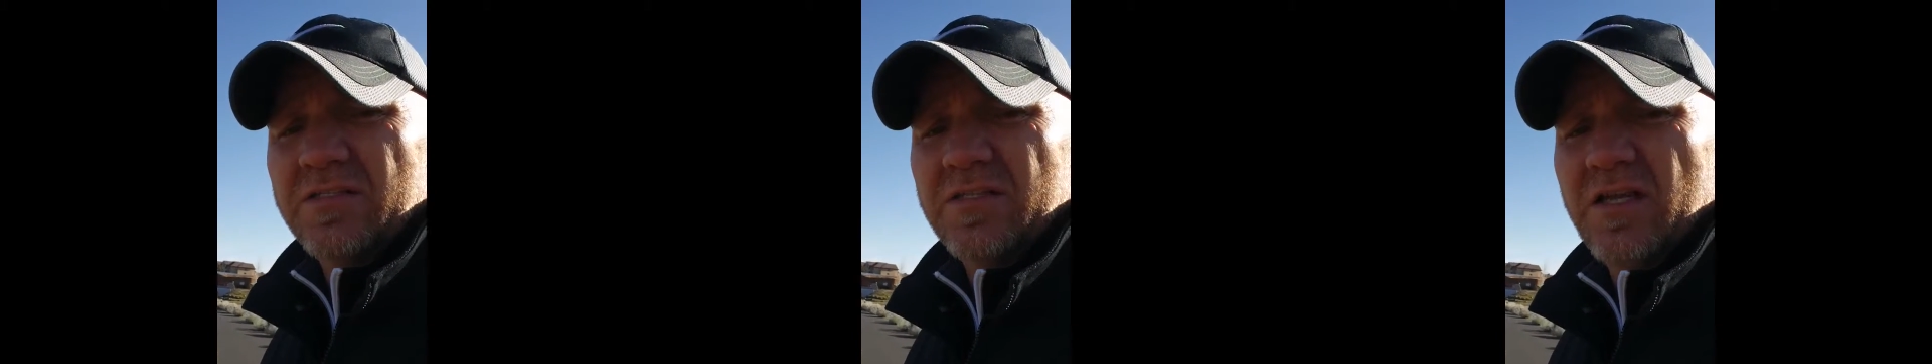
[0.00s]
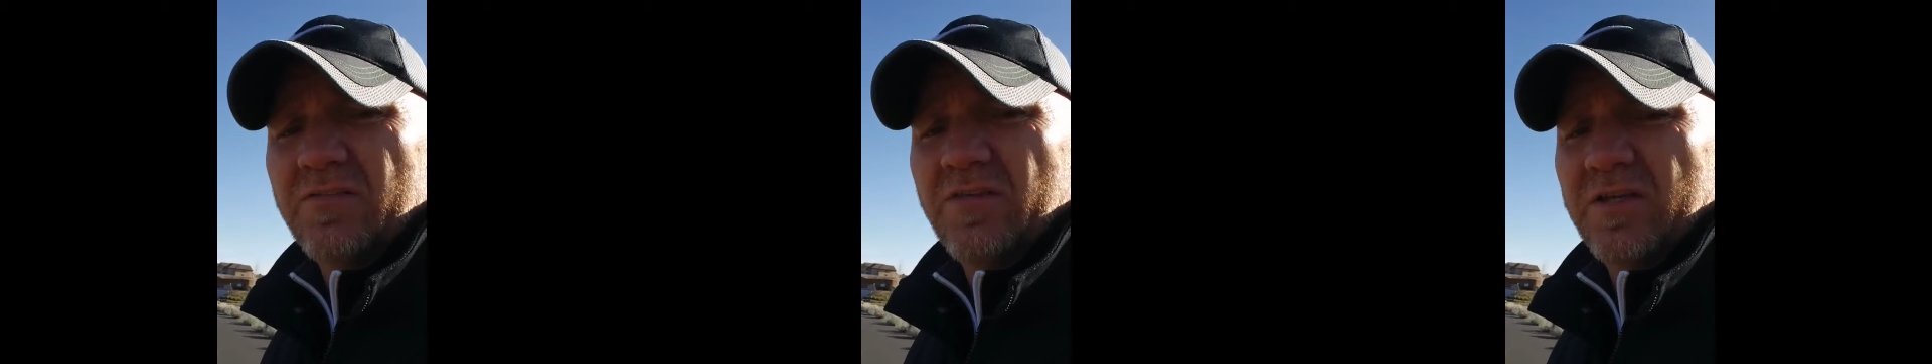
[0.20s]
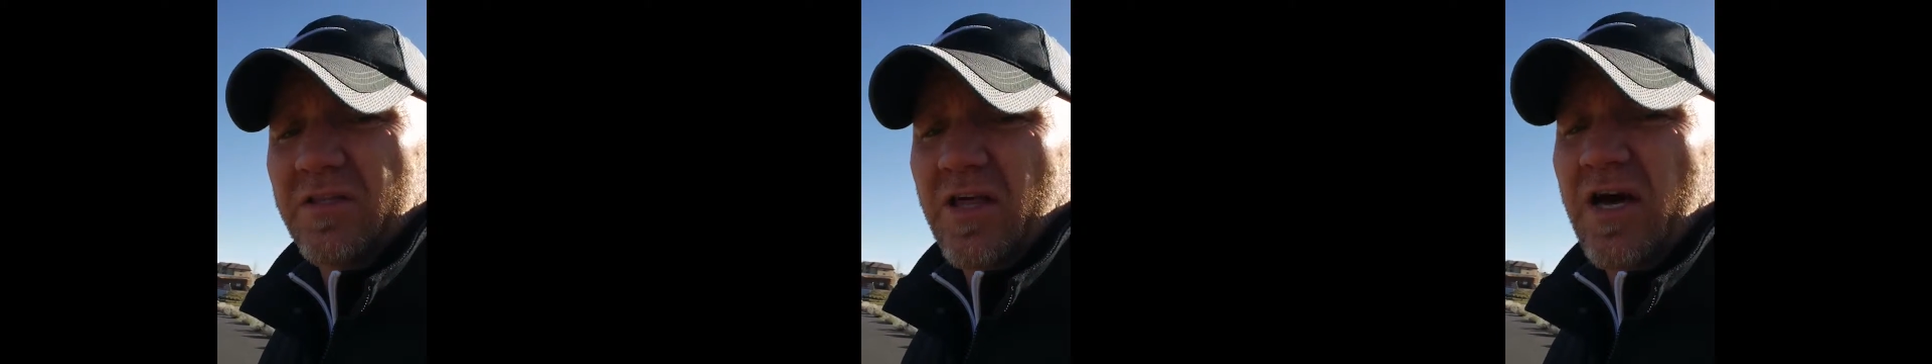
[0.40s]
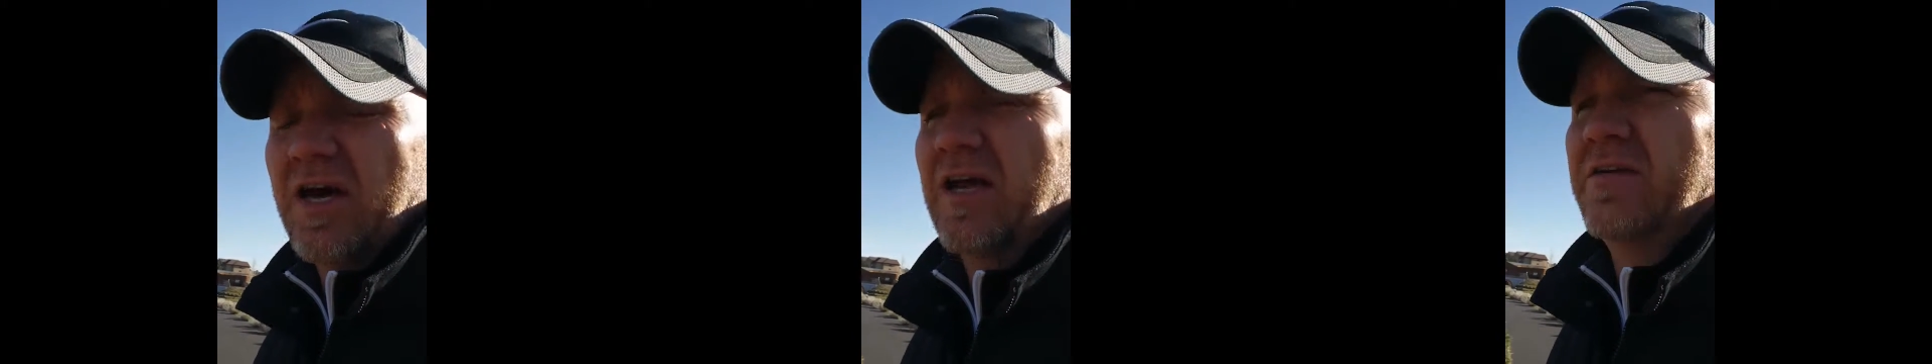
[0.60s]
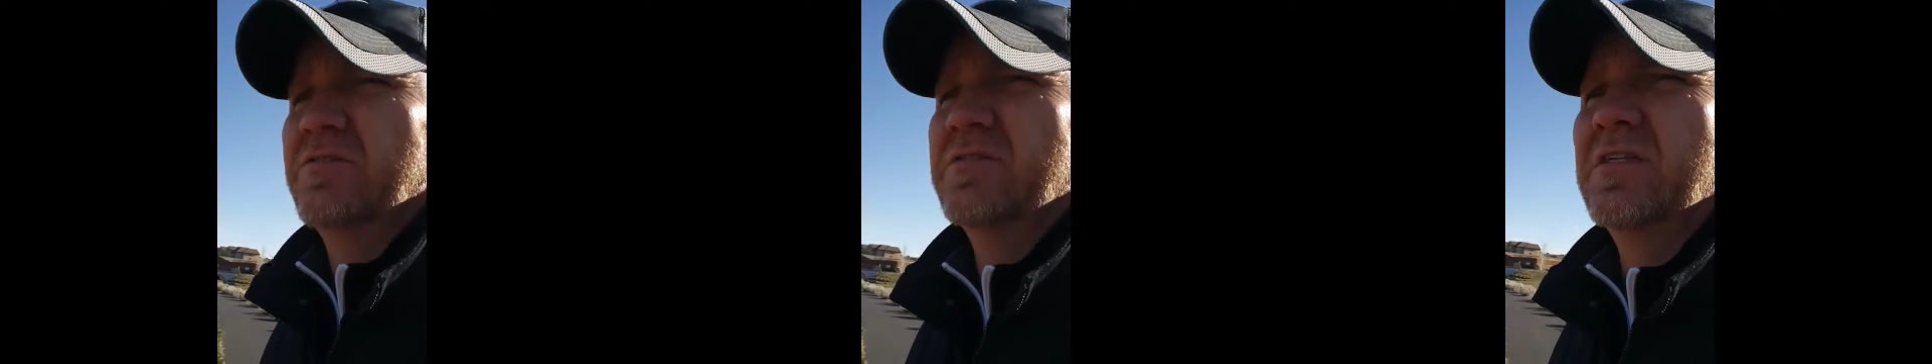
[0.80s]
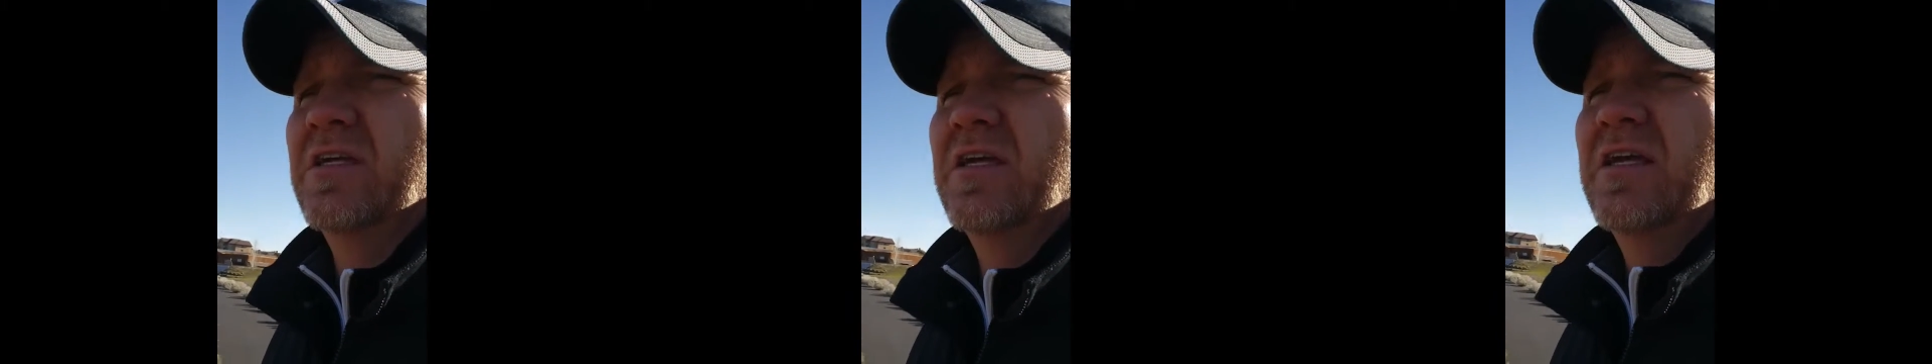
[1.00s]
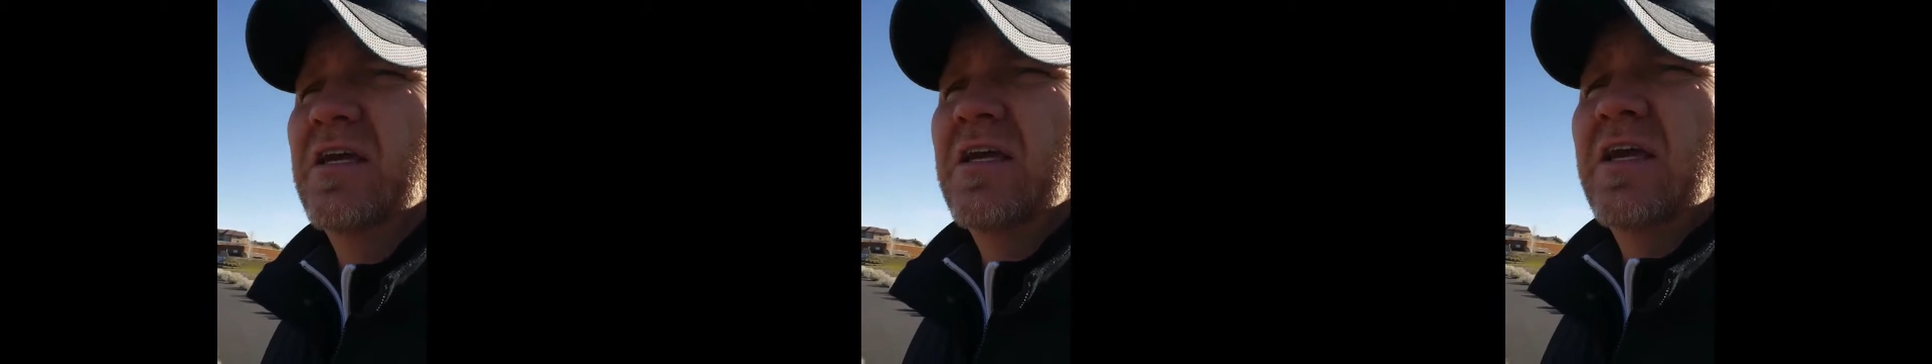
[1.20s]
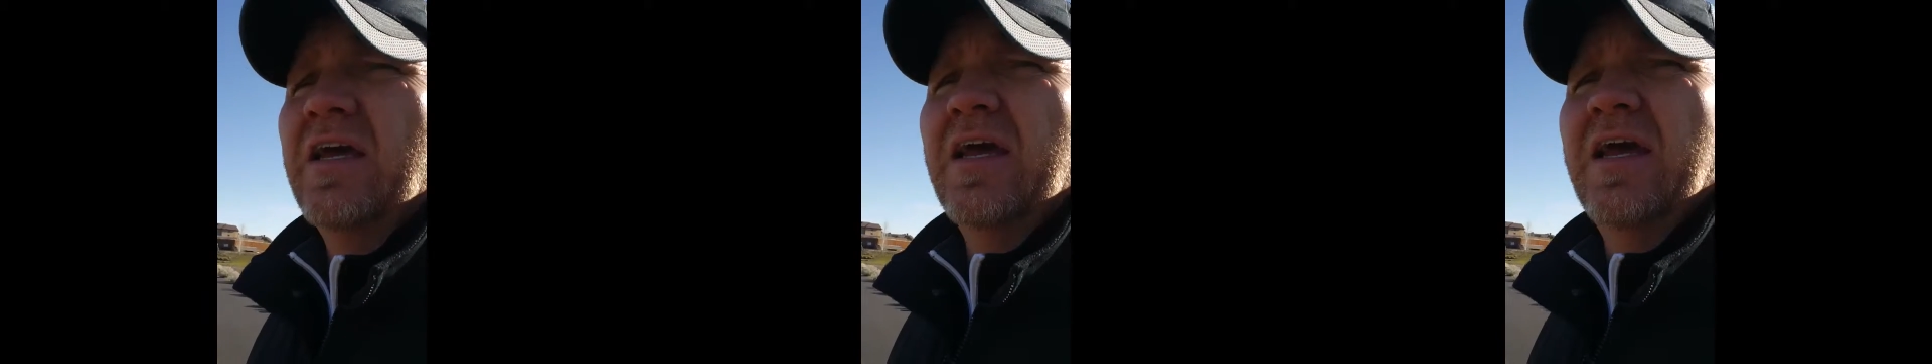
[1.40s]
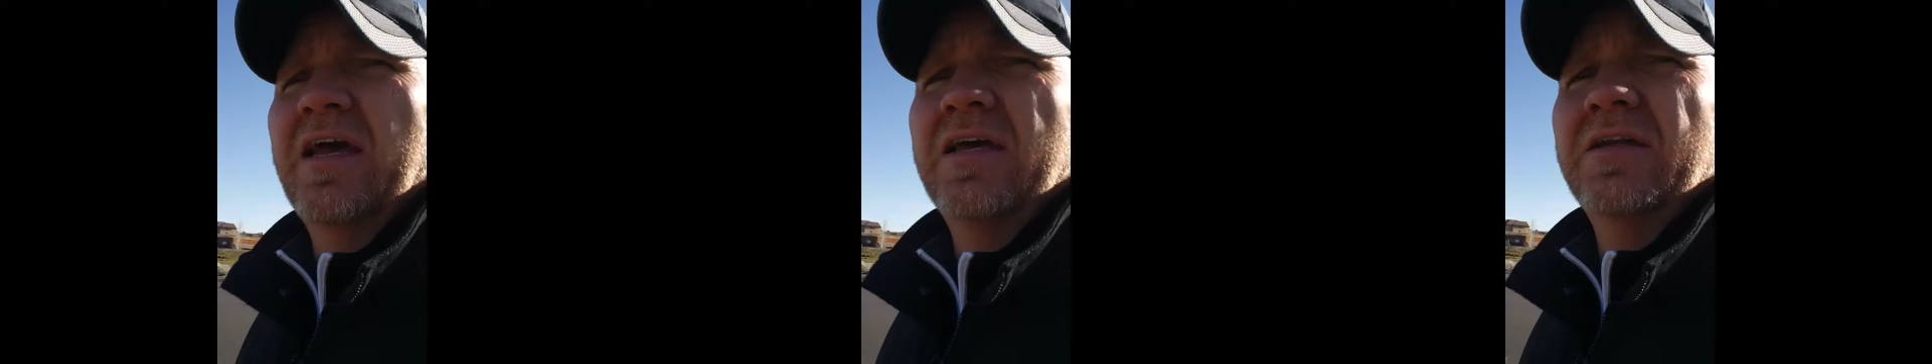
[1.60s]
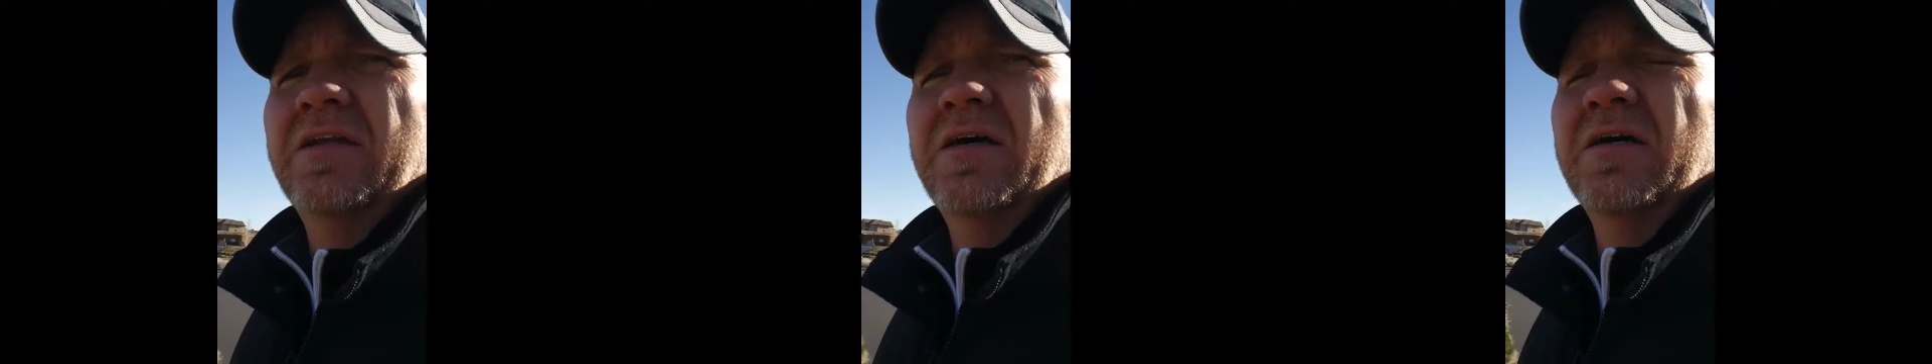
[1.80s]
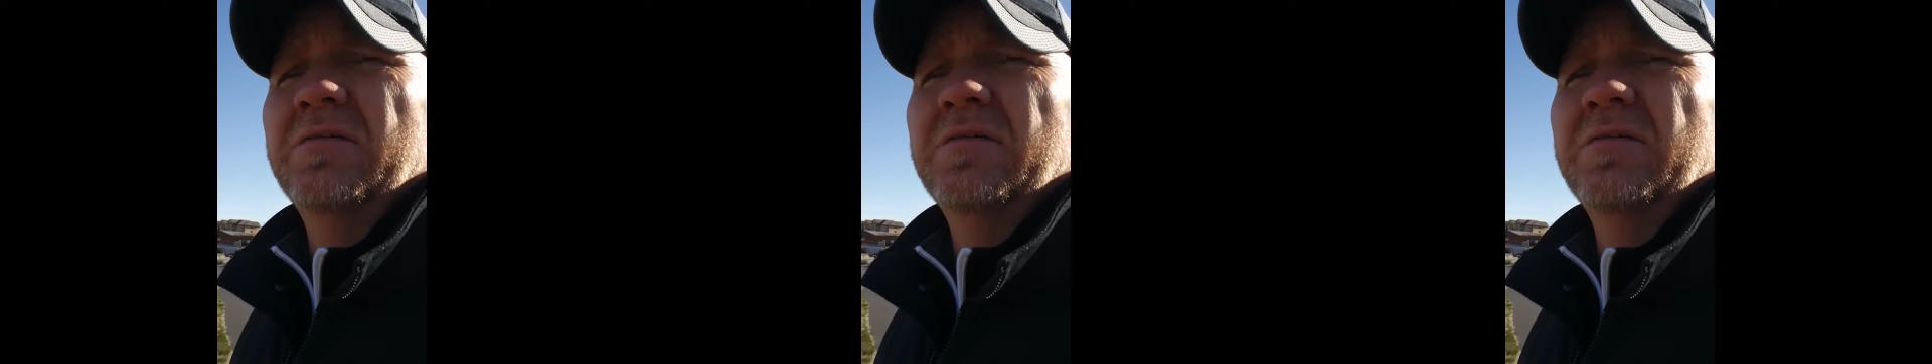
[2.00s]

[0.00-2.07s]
saving lives and